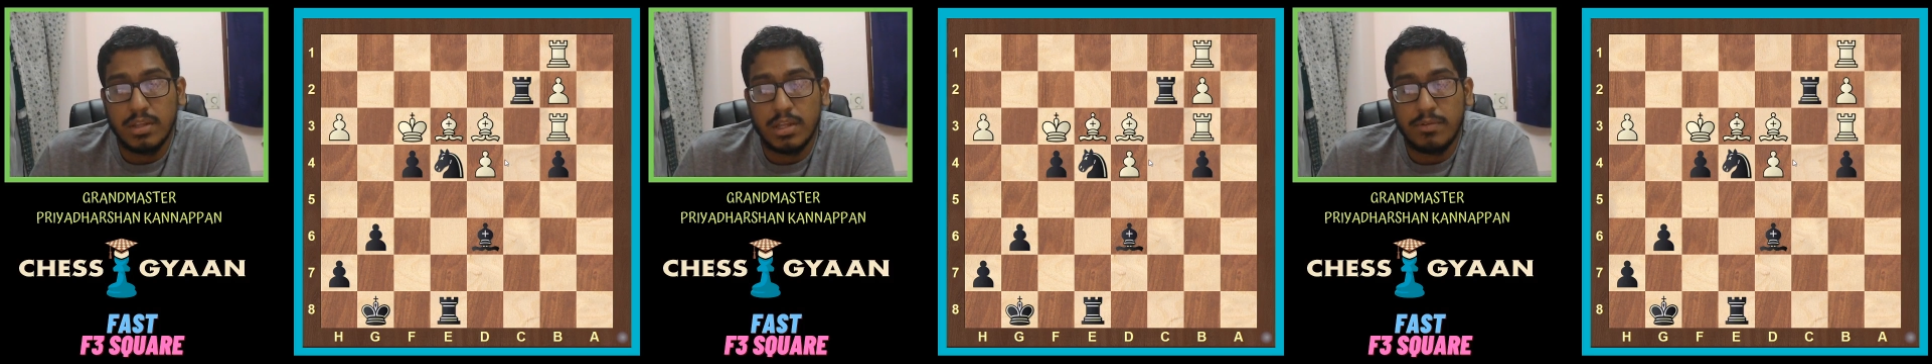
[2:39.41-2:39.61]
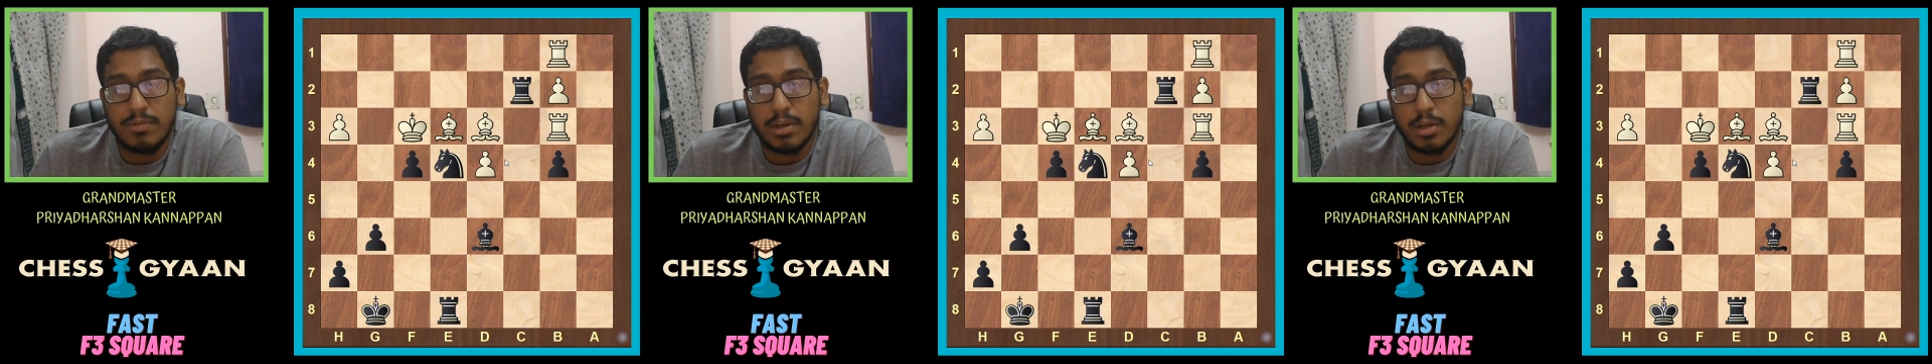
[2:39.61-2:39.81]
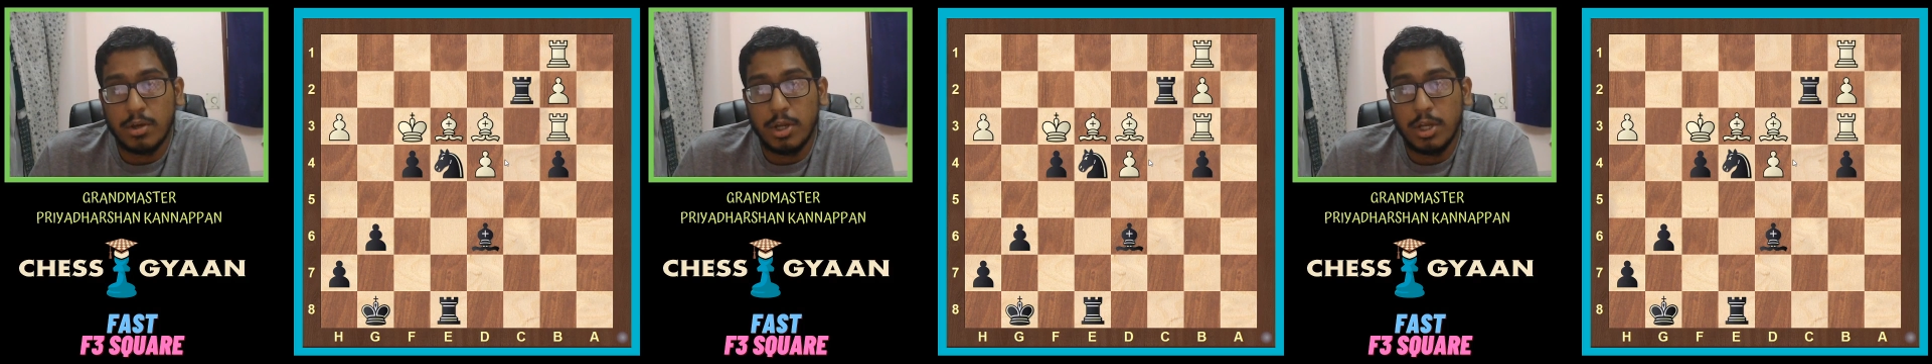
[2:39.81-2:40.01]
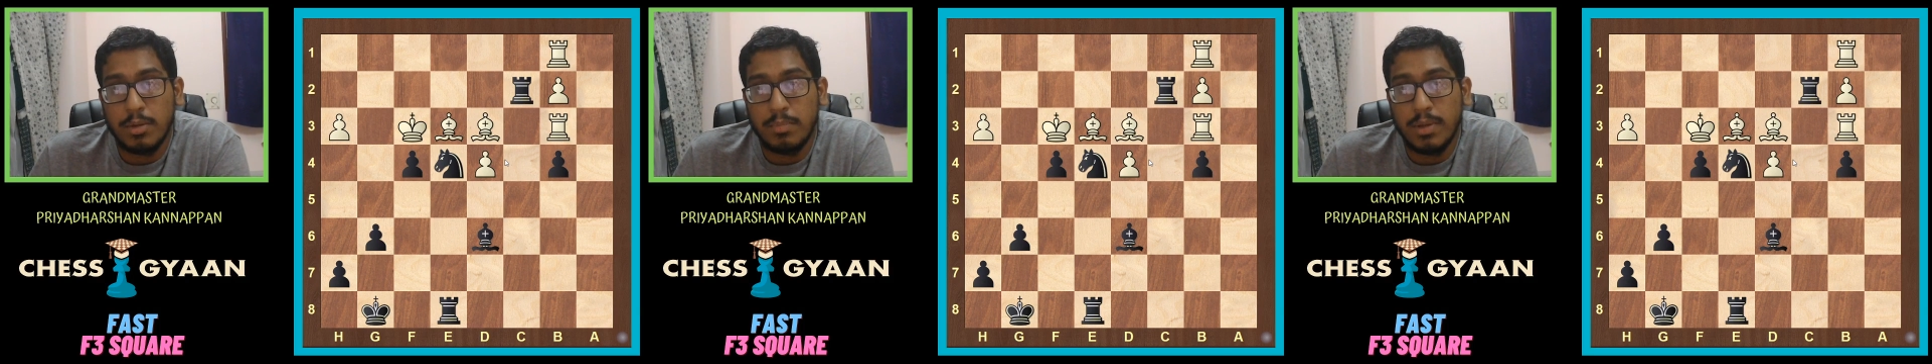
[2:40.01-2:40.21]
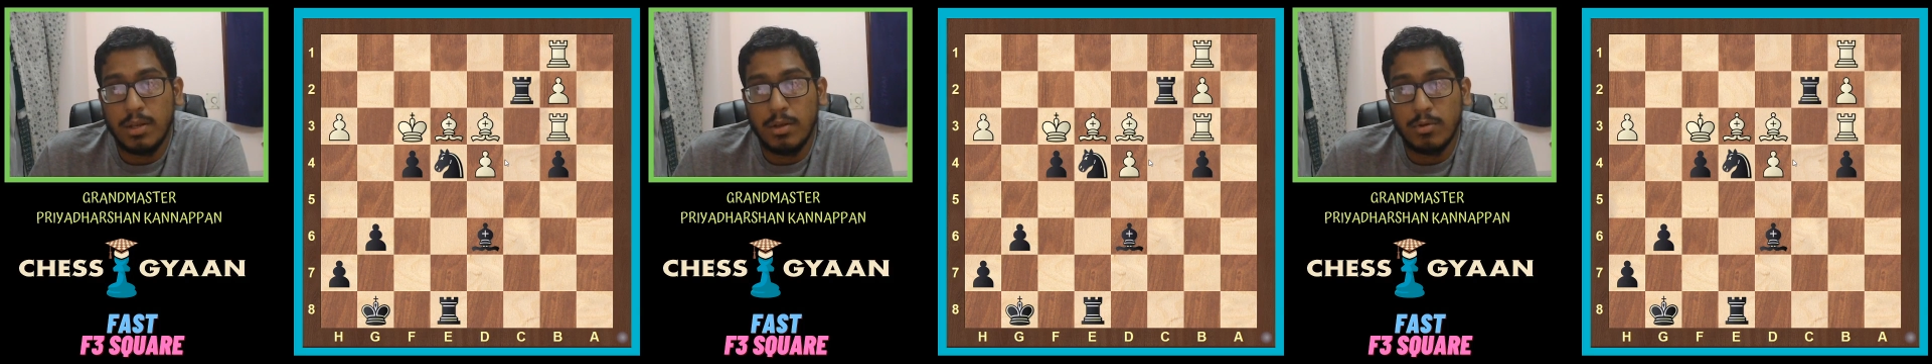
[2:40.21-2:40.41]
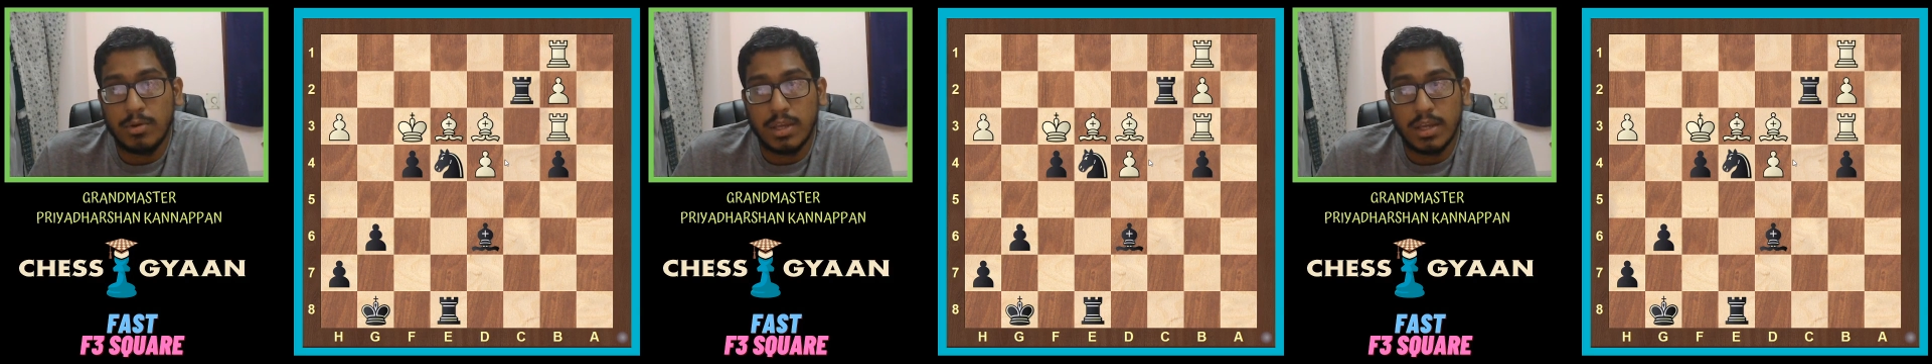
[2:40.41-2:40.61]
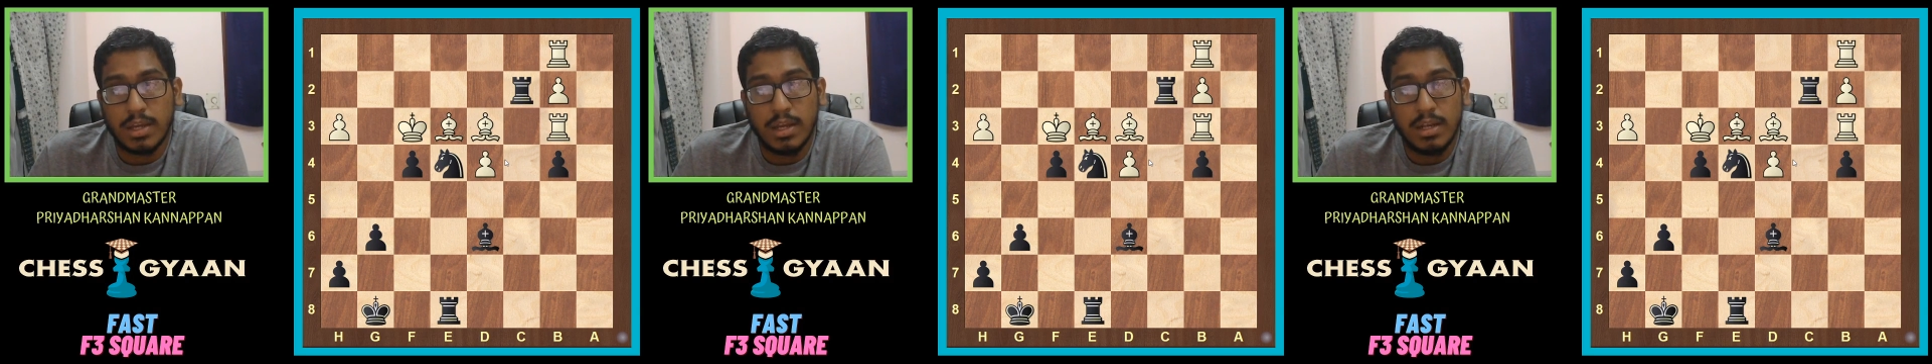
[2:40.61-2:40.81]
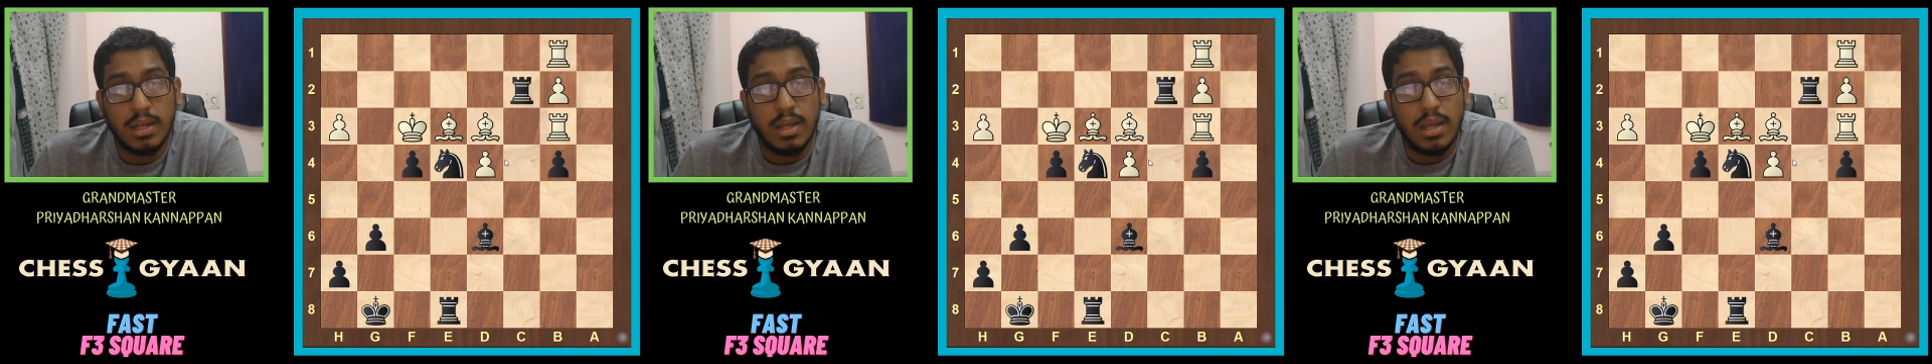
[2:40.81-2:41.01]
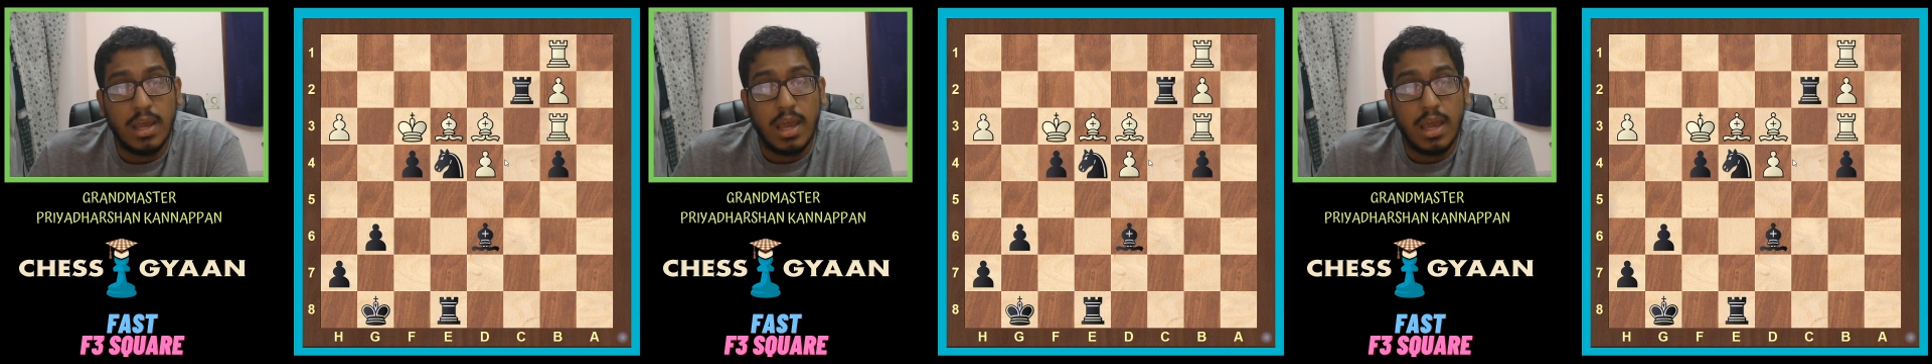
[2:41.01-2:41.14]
that we are going to be looking at,